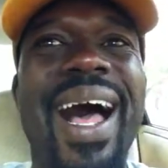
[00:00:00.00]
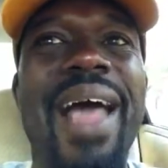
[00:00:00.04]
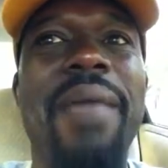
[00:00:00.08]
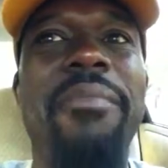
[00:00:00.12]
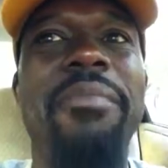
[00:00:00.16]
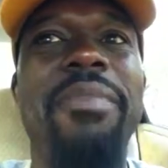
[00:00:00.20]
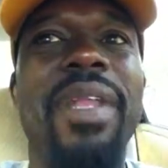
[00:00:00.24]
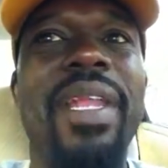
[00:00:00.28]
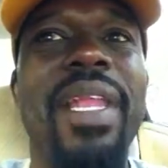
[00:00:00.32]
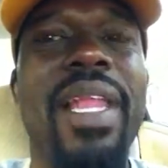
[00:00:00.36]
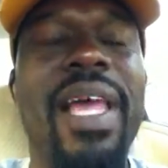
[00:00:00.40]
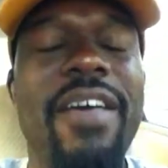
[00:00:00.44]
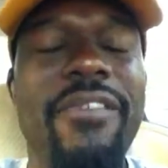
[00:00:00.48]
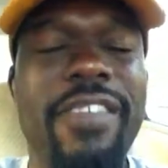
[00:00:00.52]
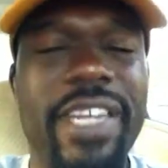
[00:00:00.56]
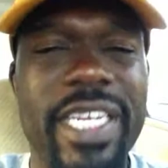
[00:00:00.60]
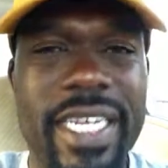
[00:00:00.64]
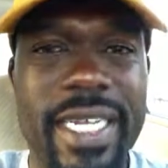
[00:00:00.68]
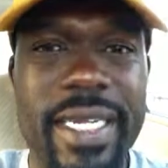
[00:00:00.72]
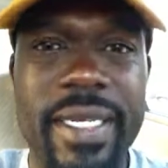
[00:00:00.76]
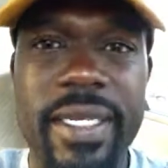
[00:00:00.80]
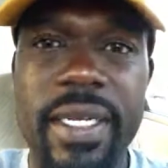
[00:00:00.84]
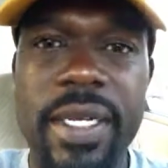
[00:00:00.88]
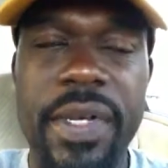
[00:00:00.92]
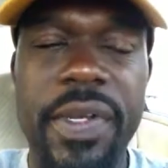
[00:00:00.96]
I'm loving
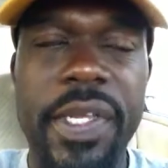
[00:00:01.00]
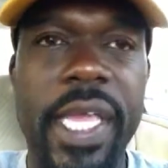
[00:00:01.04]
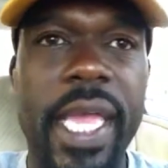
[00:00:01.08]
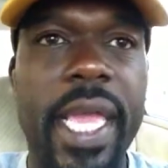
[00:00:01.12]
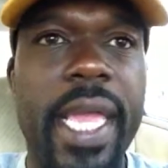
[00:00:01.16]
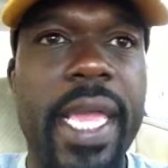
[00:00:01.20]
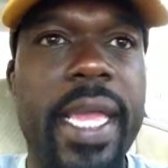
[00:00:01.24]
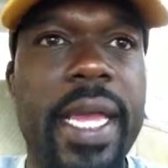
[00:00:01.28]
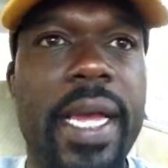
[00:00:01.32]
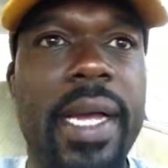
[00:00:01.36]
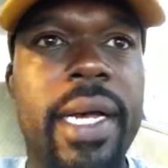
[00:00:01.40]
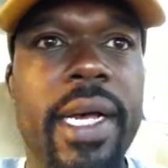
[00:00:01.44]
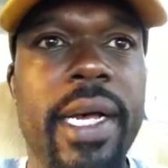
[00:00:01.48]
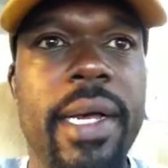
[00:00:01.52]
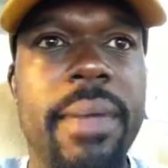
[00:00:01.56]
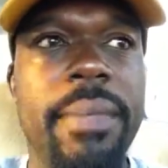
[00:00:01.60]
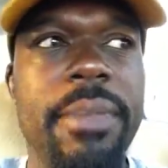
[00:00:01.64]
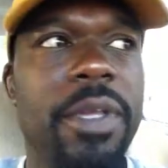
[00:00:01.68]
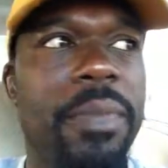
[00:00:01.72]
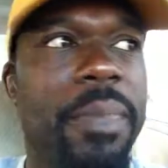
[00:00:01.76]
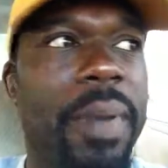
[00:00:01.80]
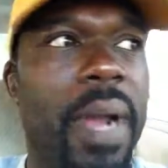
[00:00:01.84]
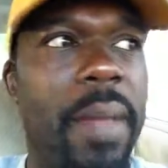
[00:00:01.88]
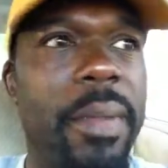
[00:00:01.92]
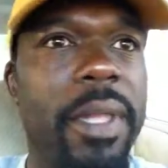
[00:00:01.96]
it, okay? Um,
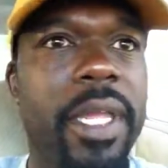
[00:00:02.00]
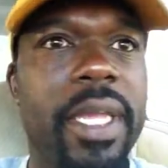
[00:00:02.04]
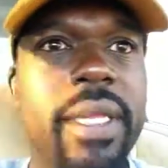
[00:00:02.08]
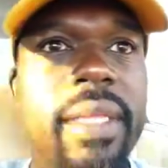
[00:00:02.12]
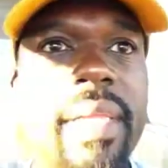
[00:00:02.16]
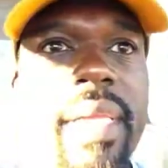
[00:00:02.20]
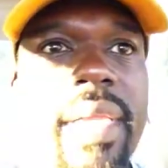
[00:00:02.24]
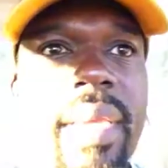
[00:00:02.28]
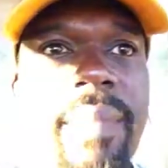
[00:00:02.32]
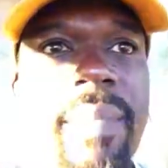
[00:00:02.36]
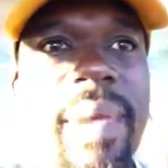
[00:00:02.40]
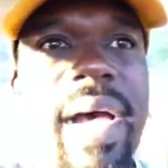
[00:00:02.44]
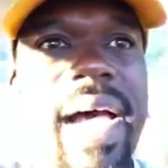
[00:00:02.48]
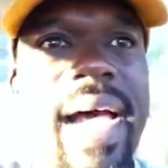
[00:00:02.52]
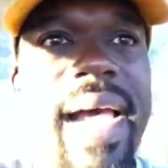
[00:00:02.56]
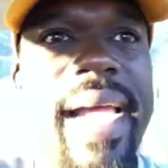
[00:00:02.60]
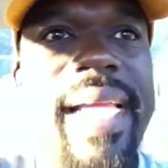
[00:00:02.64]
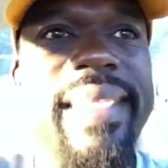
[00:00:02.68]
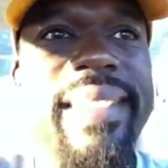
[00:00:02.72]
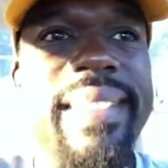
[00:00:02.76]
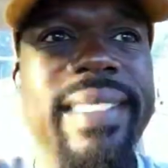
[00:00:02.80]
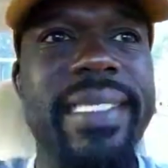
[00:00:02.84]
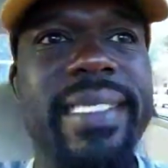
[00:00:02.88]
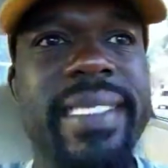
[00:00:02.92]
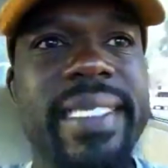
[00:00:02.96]
you probably can look in my
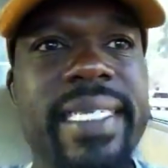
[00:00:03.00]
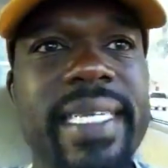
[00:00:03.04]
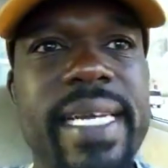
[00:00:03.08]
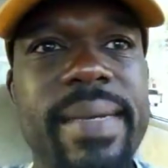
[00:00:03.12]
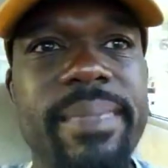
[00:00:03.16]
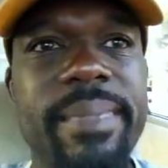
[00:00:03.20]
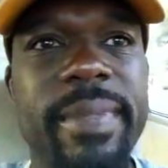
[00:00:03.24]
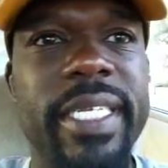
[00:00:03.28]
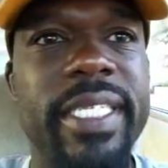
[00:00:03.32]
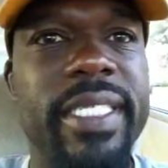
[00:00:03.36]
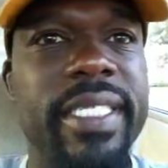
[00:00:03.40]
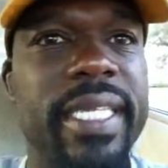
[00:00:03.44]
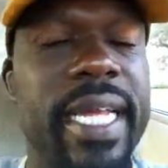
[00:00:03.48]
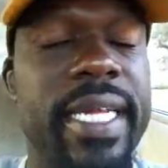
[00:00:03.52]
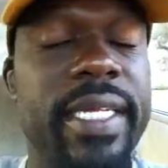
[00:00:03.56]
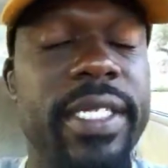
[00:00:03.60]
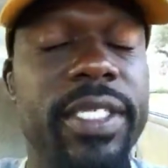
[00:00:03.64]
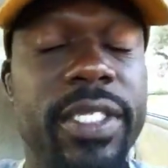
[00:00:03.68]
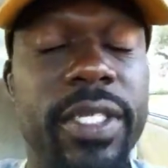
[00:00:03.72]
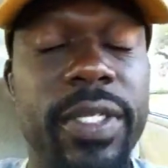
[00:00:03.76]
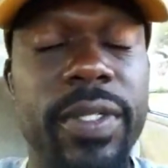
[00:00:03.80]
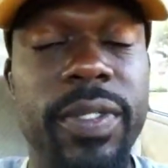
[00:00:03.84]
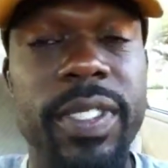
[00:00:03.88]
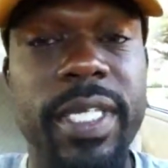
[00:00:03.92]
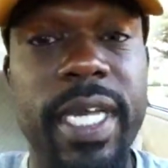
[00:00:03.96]
eyes and see I'm just like
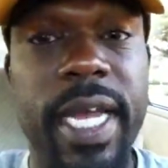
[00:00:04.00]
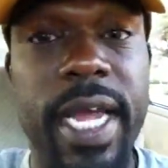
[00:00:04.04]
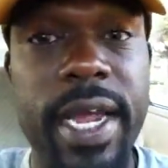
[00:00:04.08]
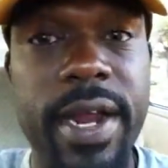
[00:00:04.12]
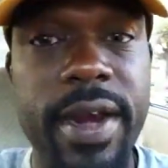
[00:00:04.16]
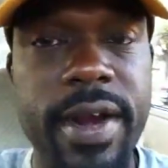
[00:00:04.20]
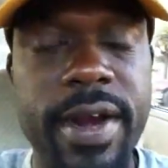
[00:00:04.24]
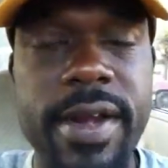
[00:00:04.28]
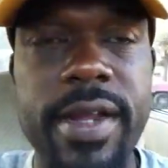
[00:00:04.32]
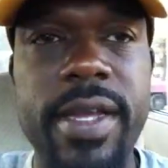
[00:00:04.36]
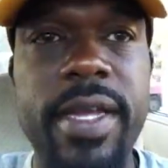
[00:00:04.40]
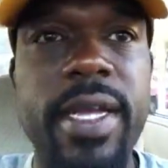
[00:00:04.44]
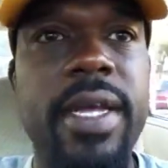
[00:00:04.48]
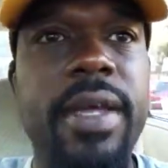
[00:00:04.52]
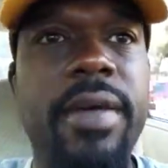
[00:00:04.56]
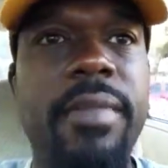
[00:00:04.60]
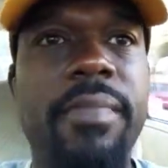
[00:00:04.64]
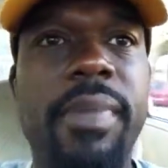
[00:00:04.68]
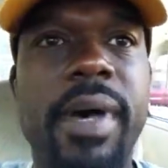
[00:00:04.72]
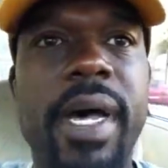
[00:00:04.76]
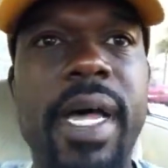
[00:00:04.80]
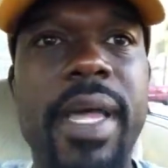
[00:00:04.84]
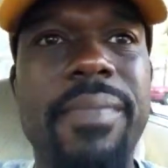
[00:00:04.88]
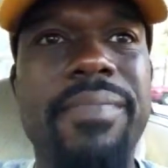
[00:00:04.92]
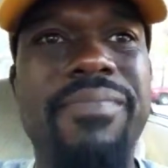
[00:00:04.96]
so
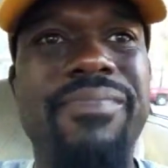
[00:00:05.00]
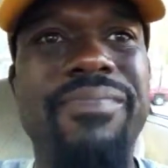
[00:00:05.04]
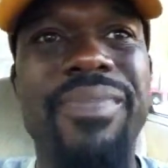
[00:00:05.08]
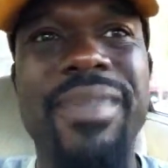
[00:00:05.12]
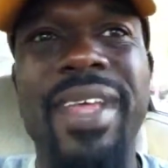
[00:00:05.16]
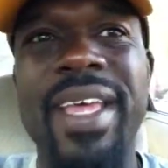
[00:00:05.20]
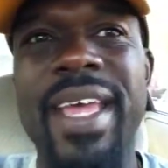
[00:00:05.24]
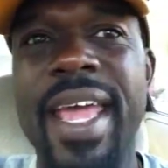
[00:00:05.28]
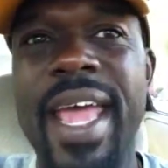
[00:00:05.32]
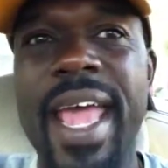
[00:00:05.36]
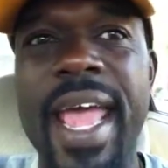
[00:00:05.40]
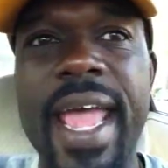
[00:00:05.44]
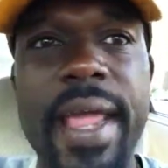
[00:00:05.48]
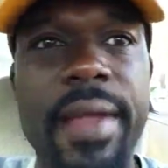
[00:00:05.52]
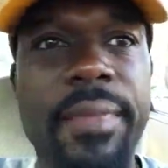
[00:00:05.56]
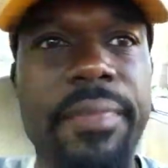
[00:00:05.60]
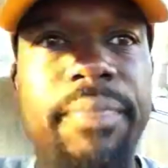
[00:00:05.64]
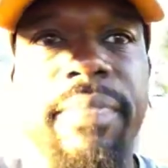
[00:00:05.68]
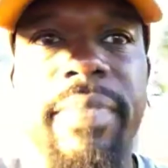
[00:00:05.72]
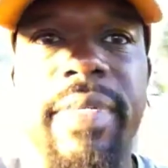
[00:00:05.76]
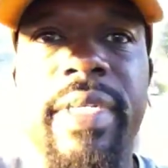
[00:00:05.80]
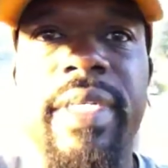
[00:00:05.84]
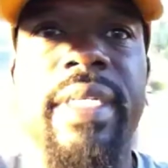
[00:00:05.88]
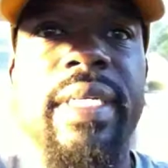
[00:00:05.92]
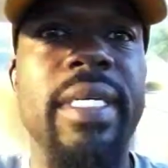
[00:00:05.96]
tired. But, hey,
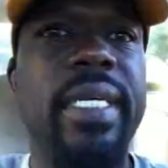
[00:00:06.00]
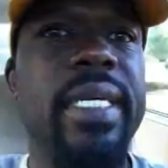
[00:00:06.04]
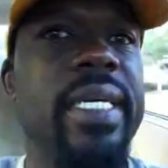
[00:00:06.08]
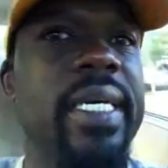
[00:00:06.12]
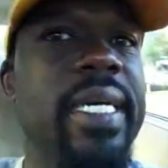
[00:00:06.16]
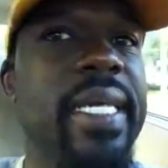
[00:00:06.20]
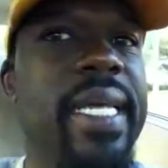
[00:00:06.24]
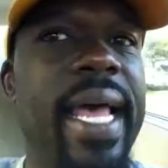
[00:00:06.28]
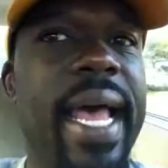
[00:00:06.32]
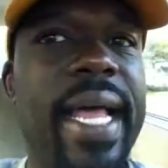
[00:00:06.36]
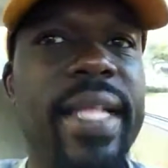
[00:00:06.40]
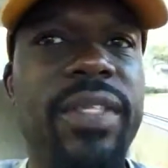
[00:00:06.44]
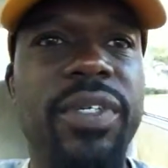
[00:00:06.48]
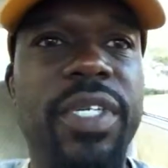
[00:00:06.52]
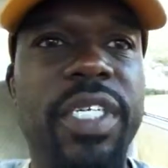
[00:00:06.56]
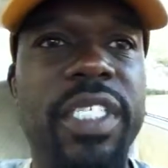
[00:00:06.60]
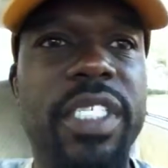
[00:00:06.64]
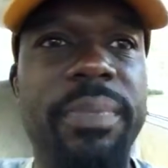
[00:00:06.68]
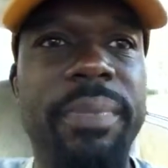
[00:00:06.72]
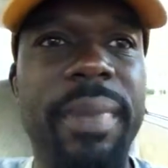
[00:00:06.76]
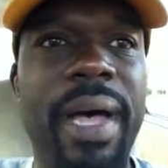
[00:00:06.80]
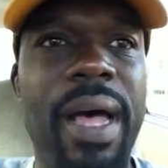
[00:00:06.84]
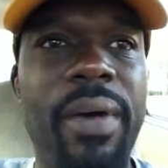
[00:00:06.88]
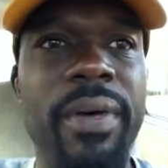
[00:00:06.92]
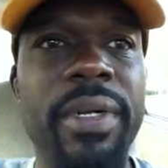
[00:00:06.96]
that's what
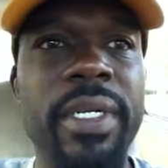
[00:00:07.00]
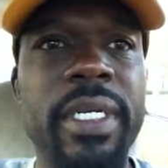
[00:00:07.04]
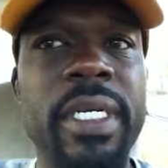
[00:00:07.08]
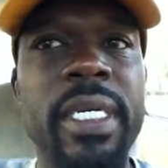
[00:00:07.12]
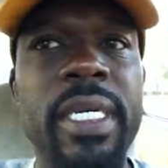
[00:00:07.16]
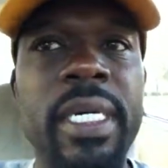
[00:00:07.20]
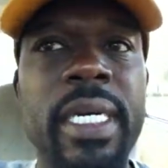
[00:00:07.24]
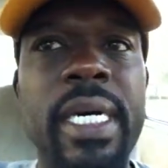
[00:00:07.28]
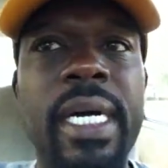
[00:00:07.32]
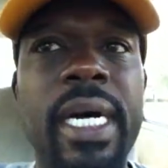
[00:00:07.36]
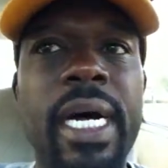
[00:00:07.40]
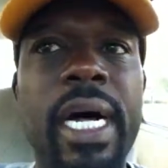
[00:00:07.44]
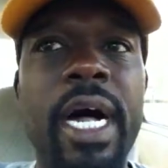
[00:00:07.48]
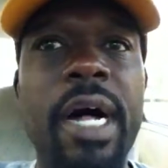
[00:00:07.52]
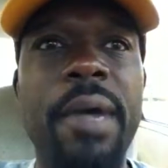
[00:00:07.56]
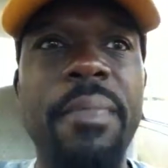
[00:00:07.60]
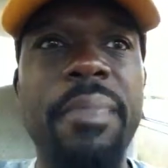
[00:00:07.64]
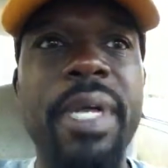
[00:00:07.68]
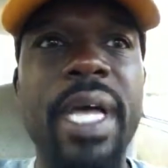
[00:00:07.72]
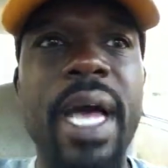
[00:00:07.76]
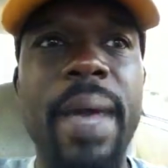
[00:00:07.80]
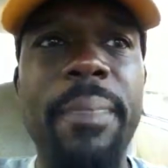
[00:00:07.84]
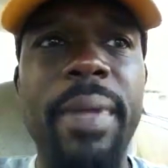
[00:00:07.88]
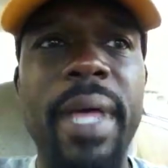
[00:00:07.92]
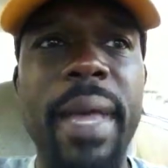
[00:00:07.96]
it's about. A
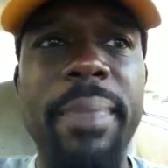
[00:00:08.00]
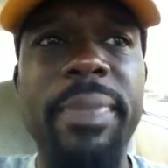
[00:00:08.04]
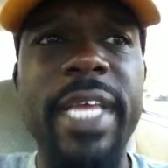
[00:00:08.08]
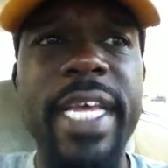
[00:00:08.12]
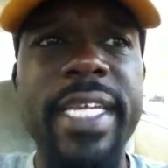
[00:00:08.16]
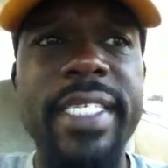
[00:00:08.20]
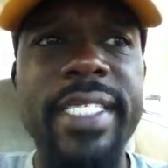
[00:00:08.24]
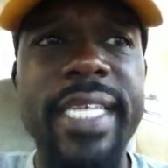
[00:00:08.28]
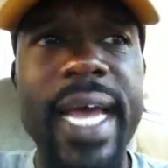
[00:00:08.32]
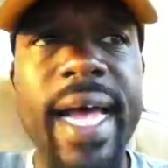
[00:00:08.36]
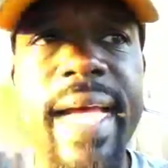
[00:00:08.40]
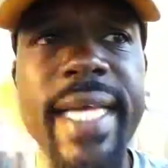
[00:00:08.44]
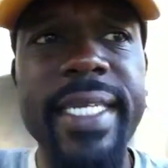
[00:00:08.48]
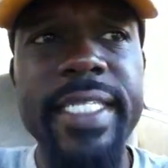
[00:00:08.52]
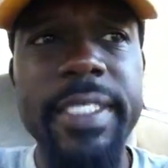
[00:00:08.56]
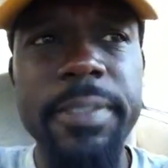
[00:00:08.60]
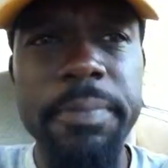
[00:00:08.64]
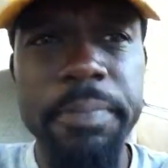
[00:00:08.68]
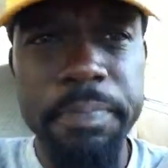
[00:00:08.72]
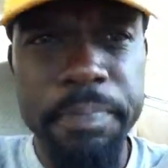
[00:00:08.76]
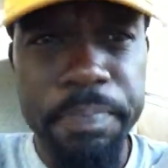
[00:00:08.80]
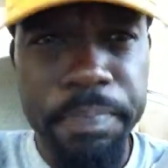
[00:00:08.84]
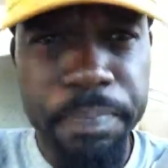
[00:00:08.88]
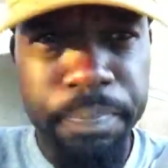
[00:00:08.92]
um, couple updates, guys.